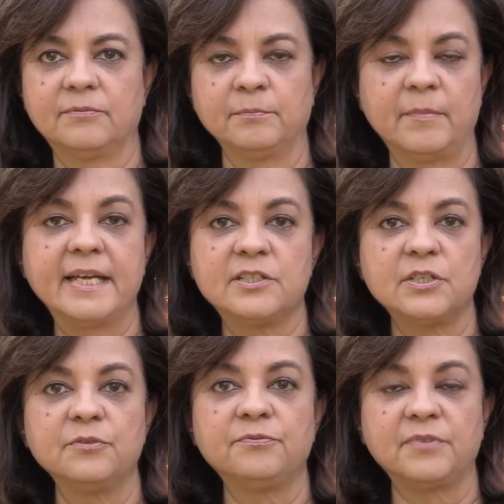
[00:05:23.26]

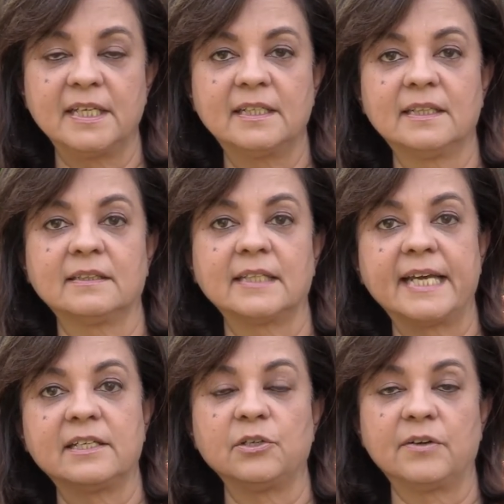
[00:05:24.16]
makes you feel
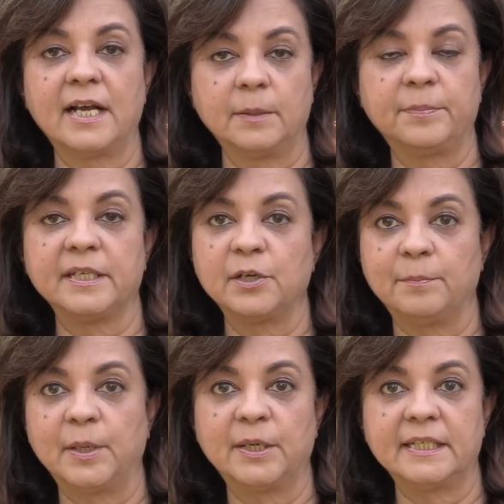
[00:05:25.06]
like you're helping your
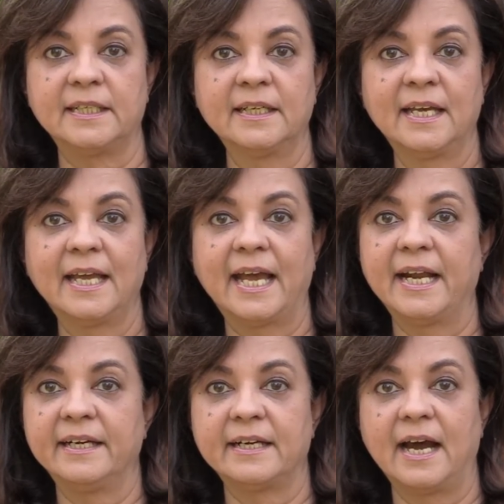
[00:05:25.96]
body
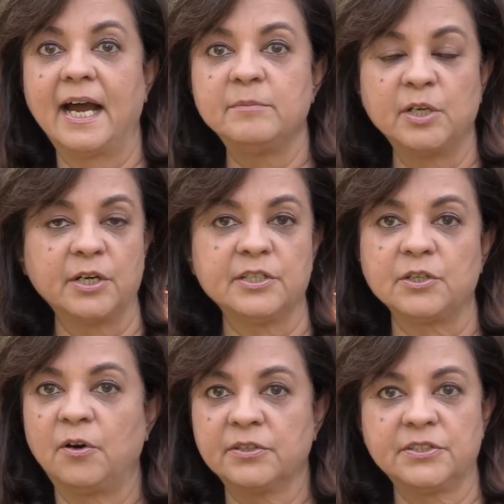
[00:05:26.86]
and I'm not a
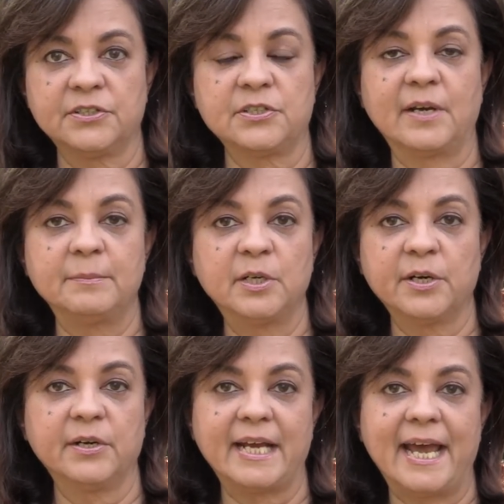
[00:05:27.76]
doctor so I'm
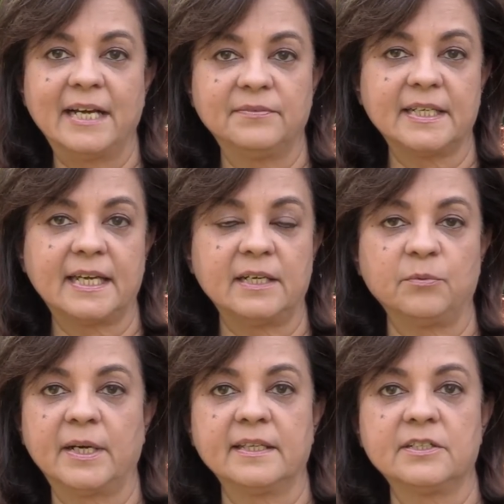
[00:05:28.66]
not going to advocate
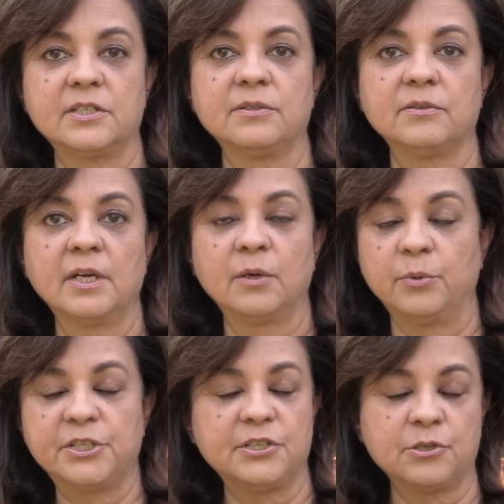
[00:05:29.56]
whether to
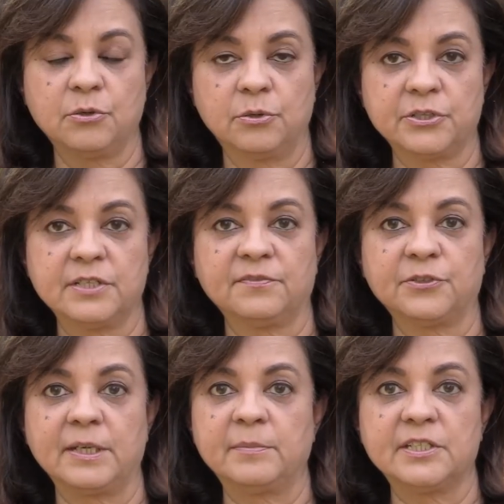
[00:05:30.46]
which course of
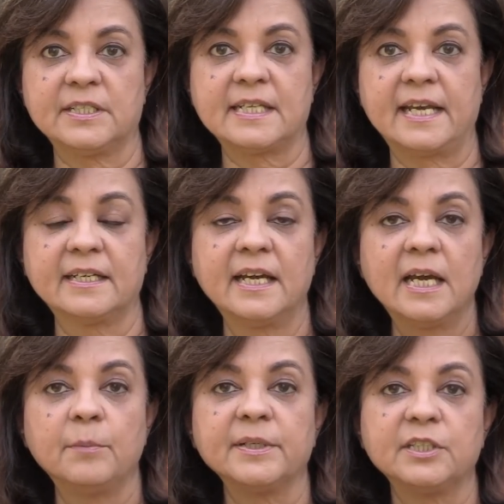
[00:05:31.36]
treatment to take
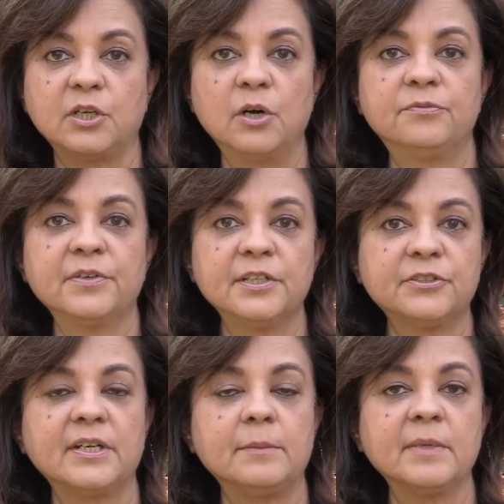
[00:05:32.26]
but go for the
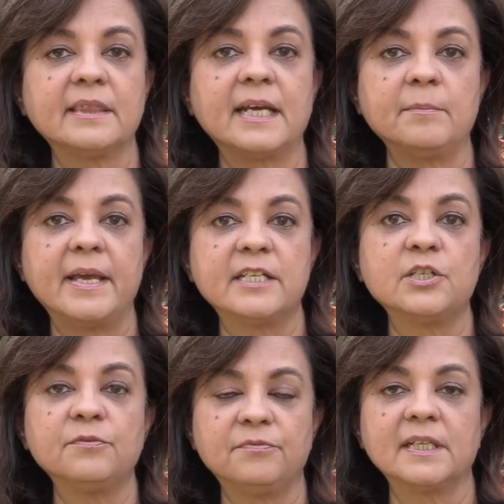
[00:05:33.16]
treatment that
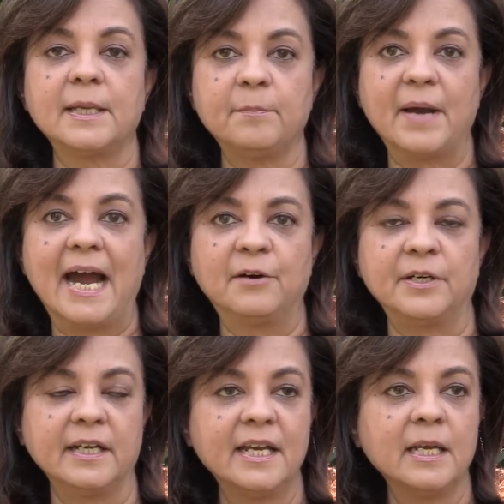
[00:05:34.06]
makes you feel
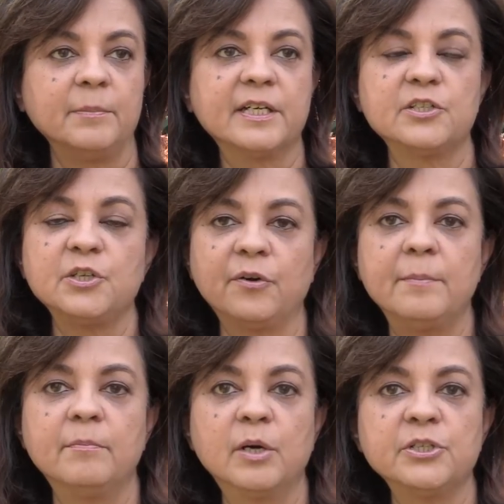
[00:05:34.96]
empowered because your
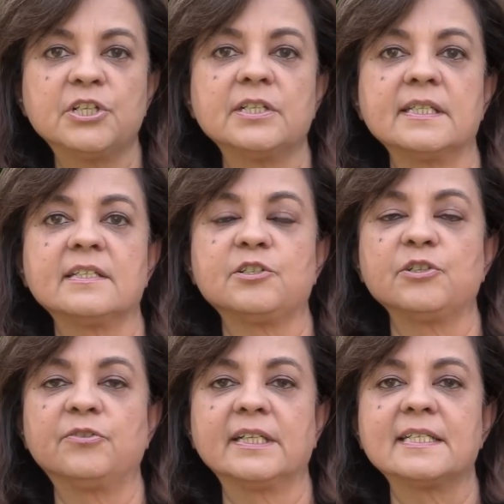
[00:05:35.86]
emotions
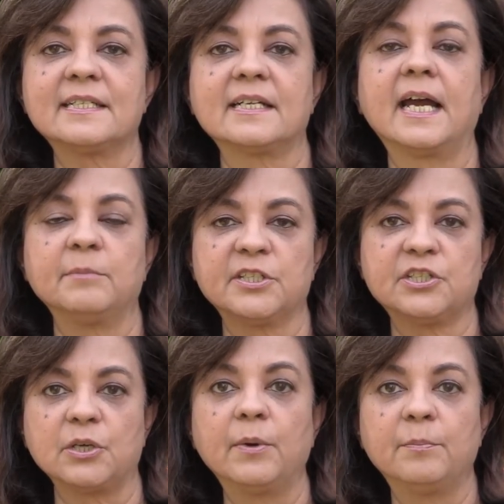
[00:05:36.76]
during this time are
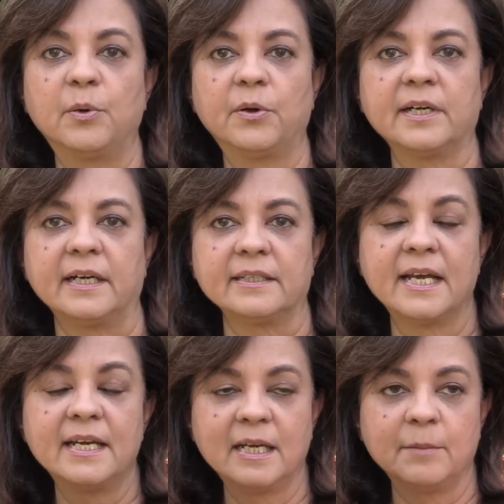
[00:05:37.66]
so important
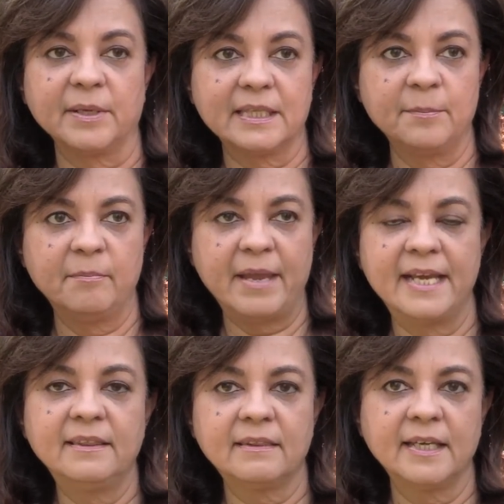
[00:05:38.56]
but the
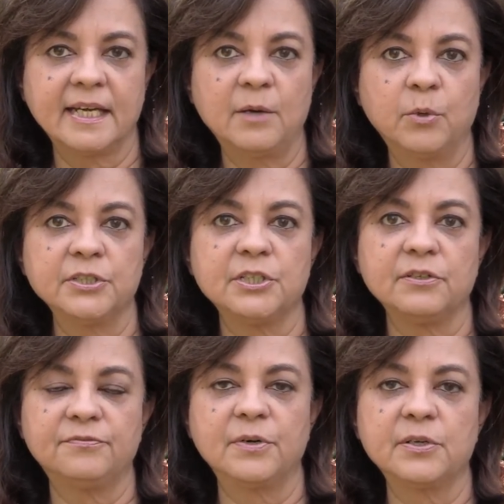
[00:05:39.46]
main thing I want you
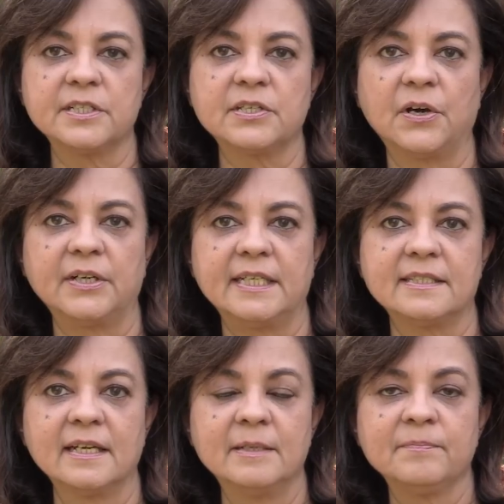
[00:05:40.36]
to focus on
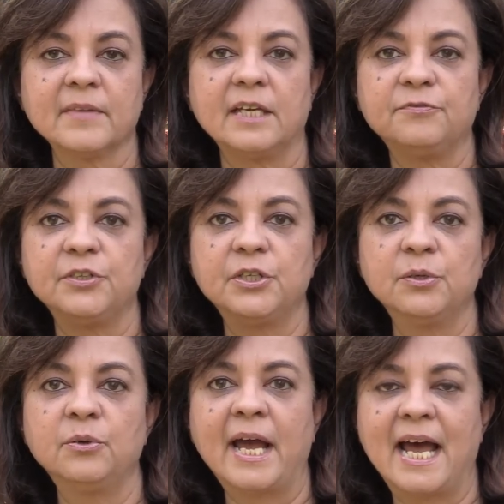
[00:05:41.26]
is if
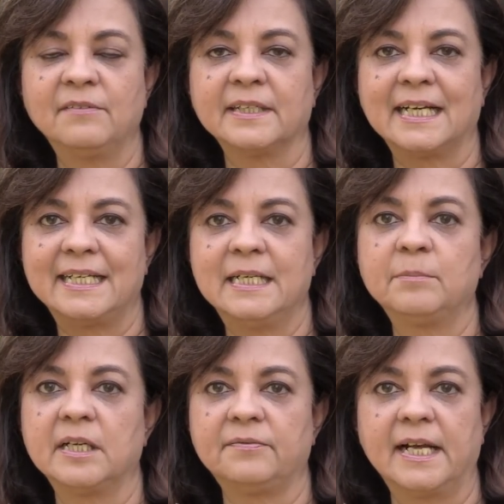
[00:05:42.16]
you have a
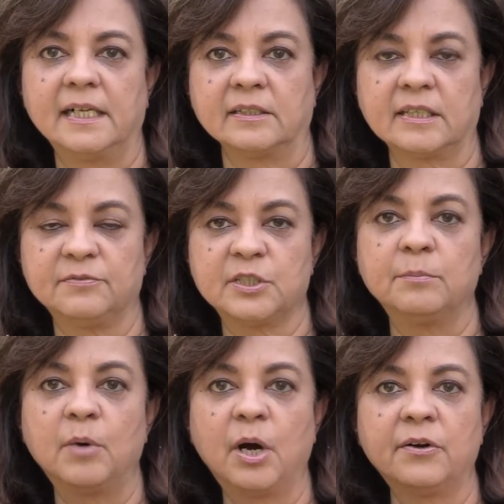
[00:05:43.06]
clean bill of health, if
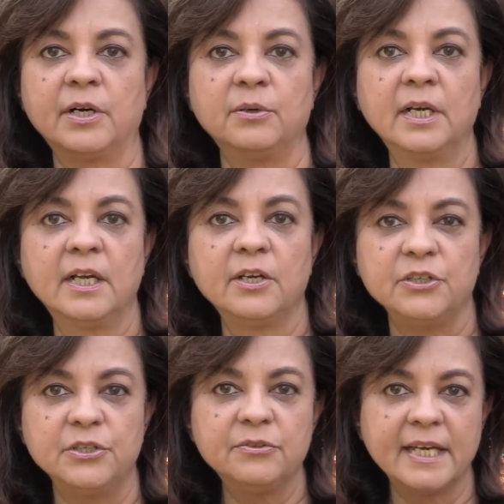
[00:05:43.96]
tomorrow
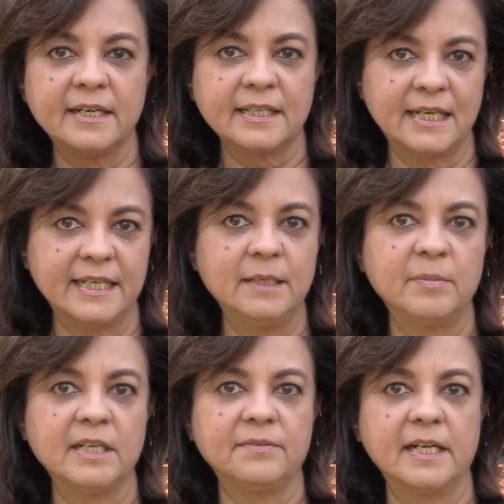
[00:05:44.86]
you get a clean
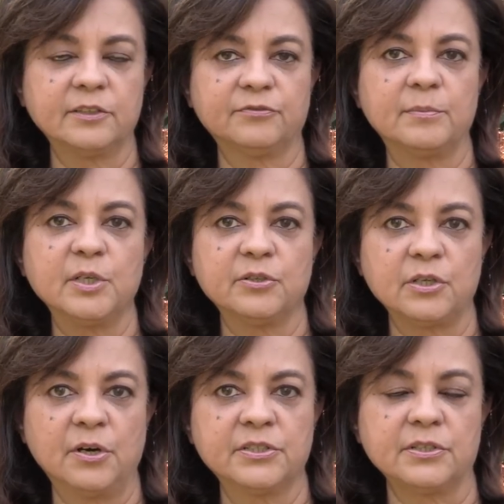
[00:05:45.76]
bill of health from your
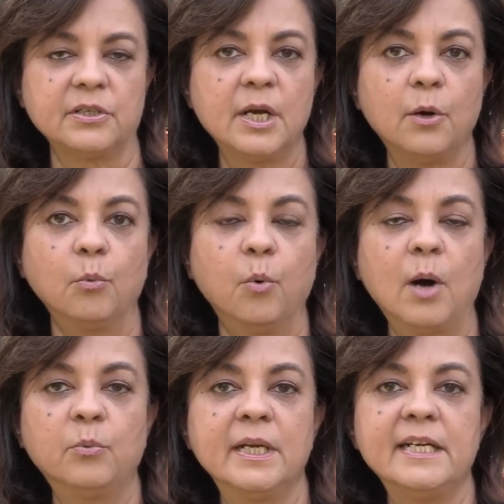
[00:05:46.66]
doctor,
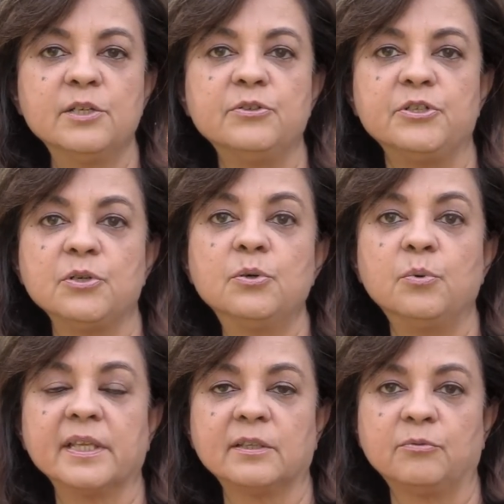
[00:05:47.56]
what will you do
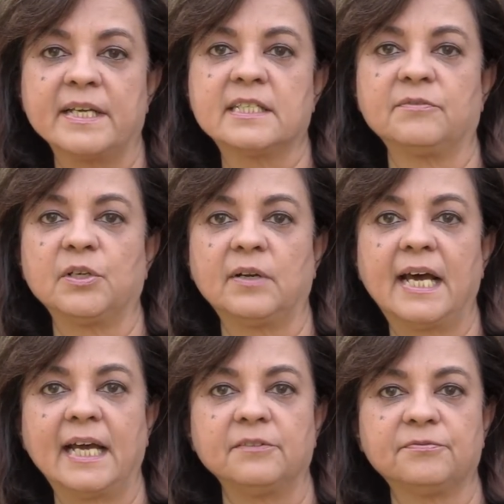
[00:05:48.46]
with the rest of your
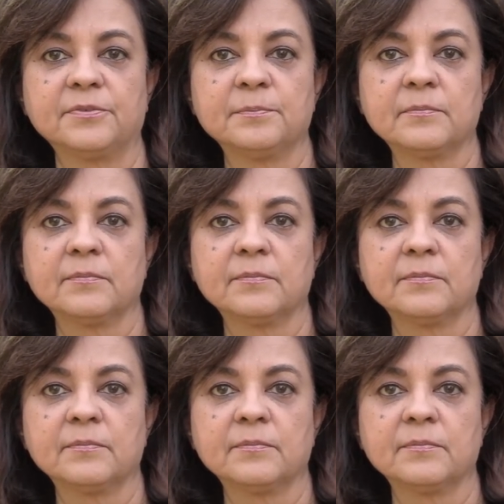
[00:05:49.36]
life?